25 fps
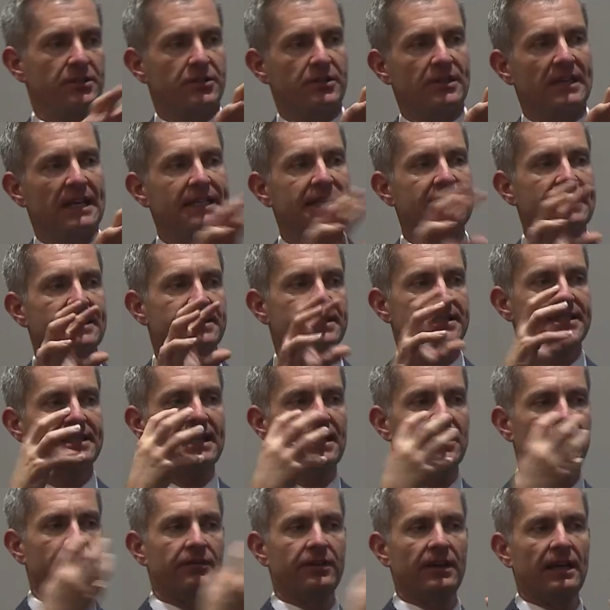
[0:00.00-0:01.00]
So the idea is
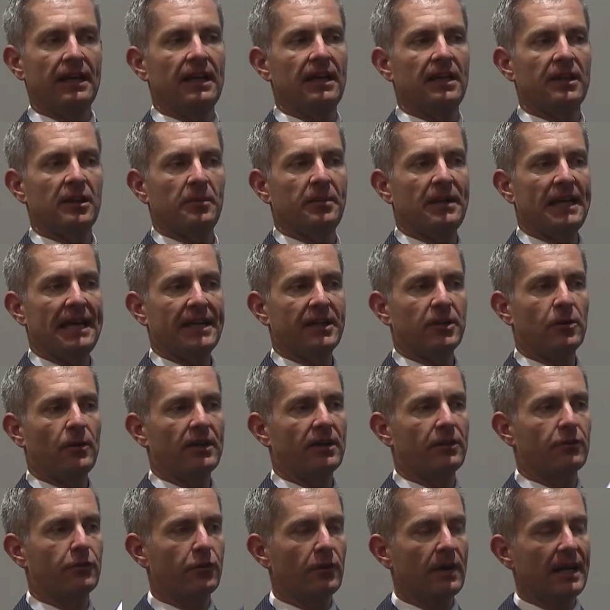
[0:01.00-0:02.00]
instead of the planet
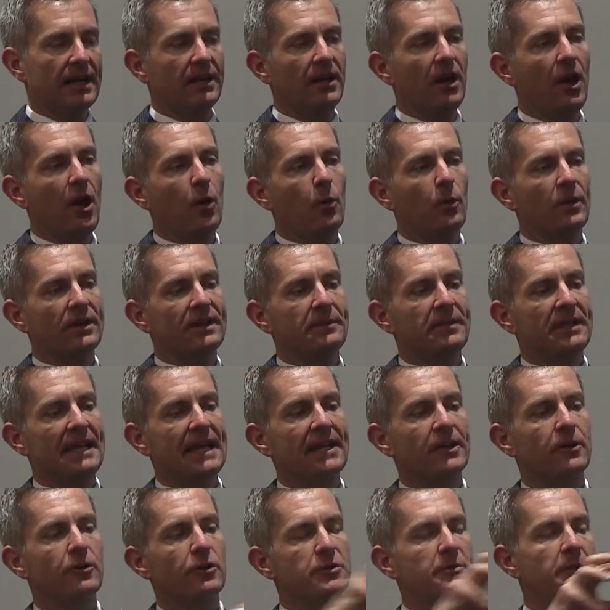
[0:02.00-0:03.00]
going in front, when the
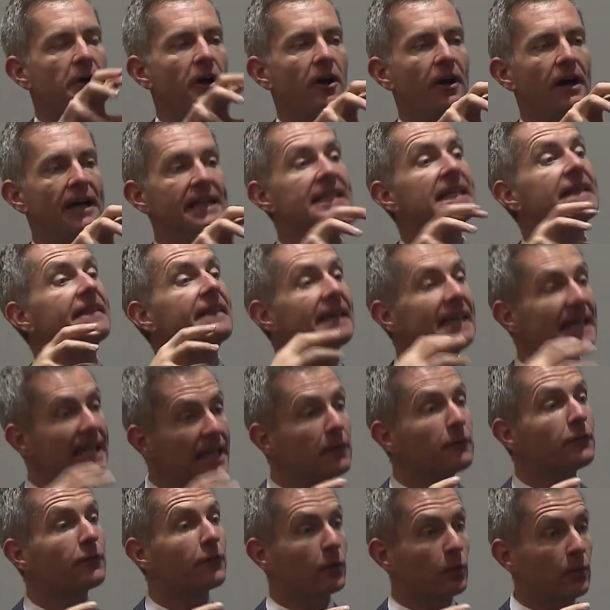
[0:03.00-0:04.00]
planet goes behind in the
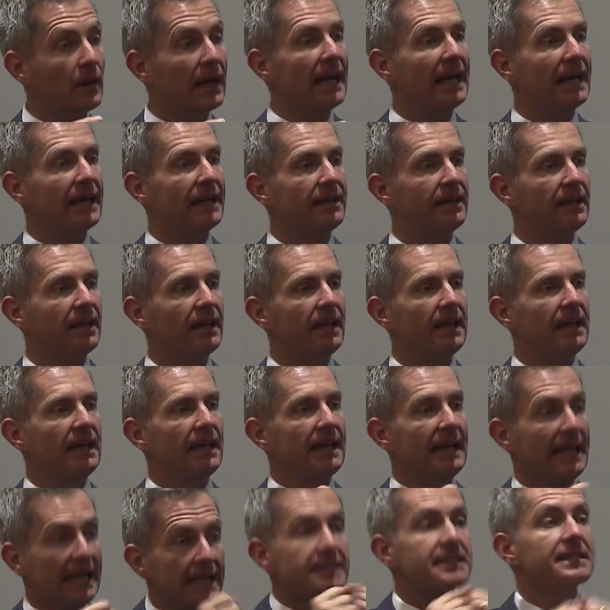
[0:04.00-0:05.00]
infrared,
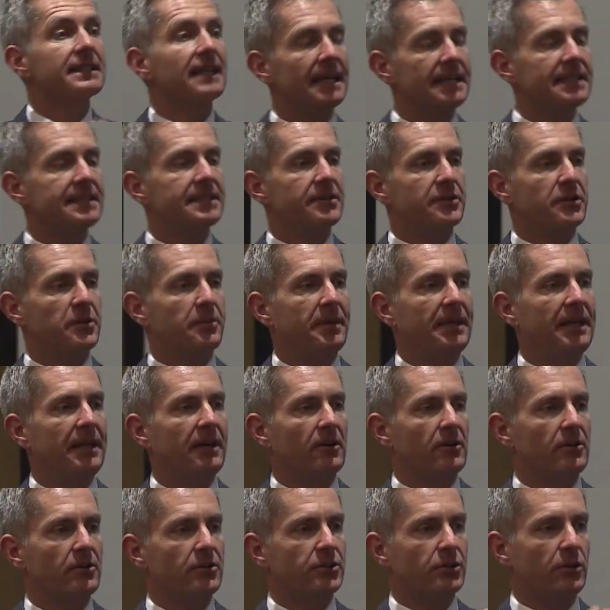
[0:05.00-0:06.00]
its light
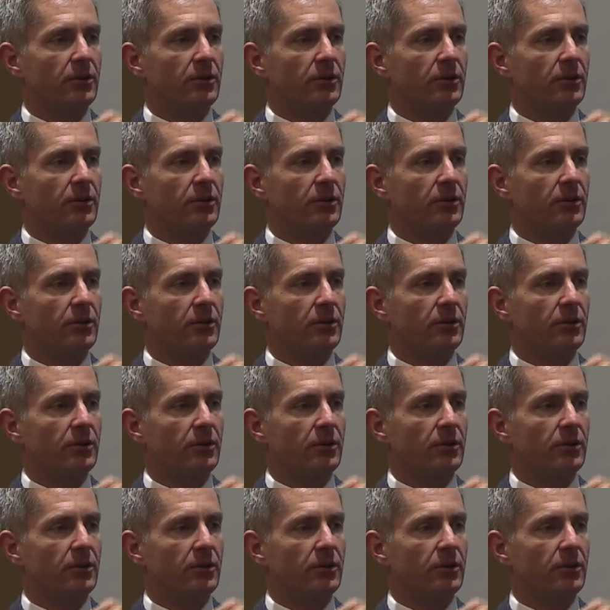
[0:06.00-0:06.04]
disappears.